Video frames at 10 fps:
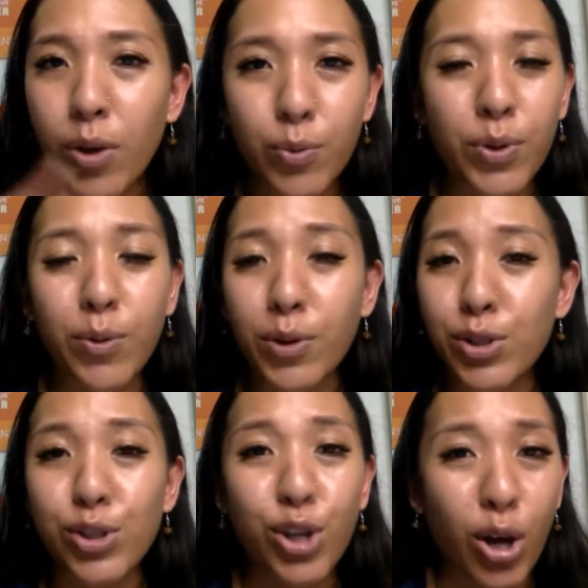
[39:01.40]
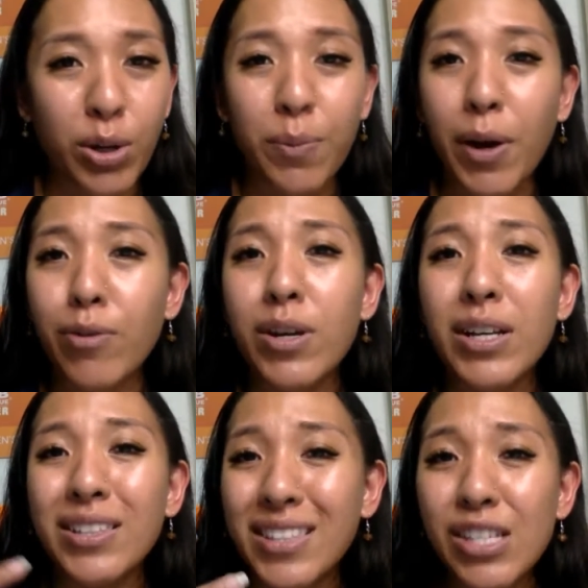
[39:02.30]
what we want to talk about,
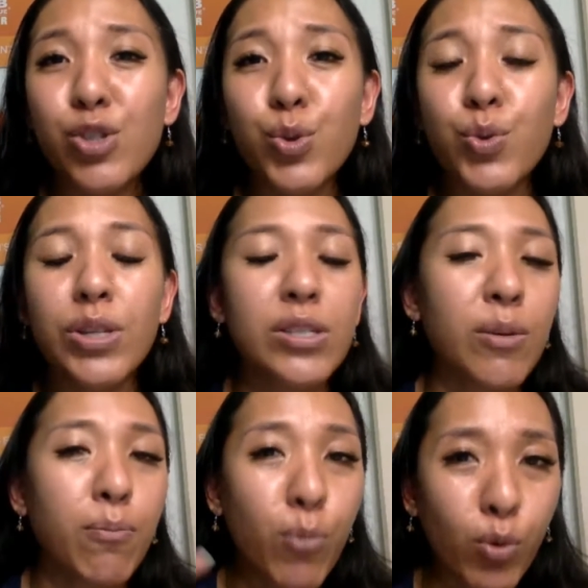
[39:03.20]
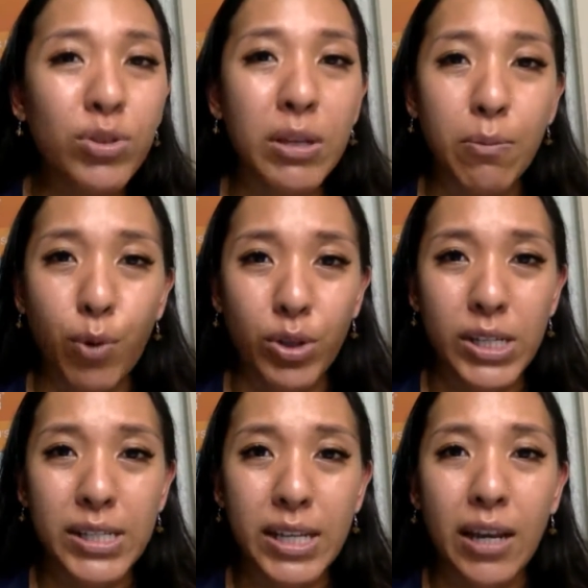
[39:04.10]
these two is the most
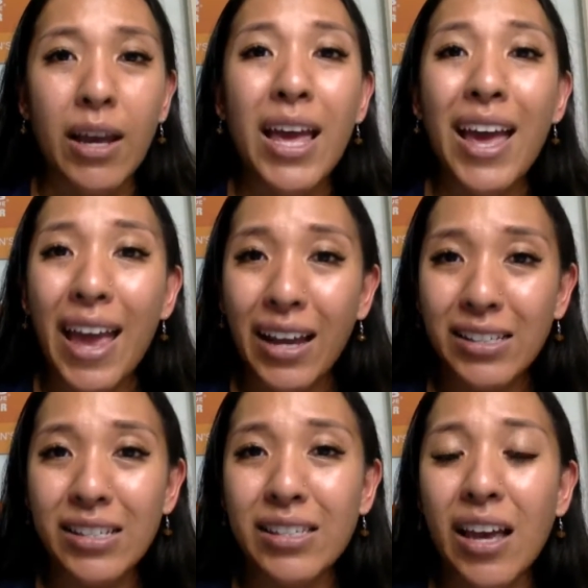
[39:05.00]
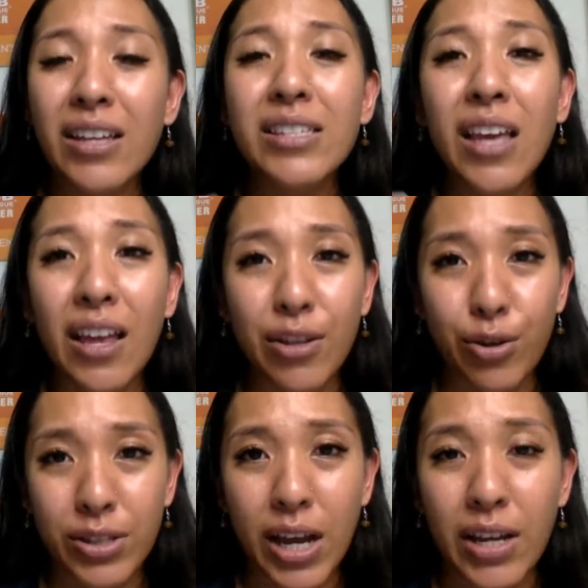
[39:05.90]
important thing: exercise and
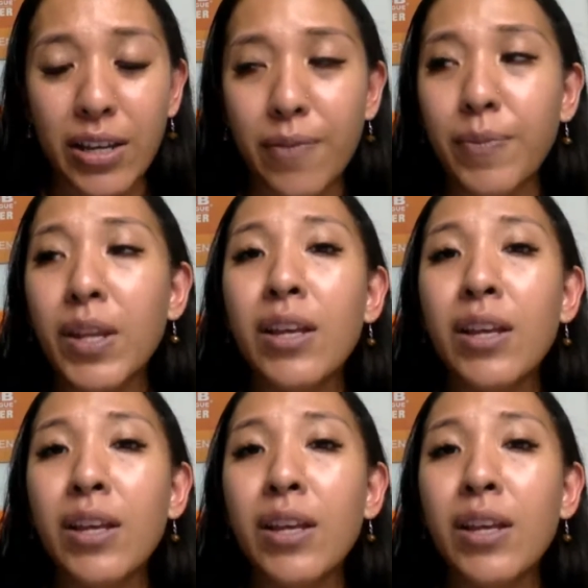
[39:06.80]
your diet.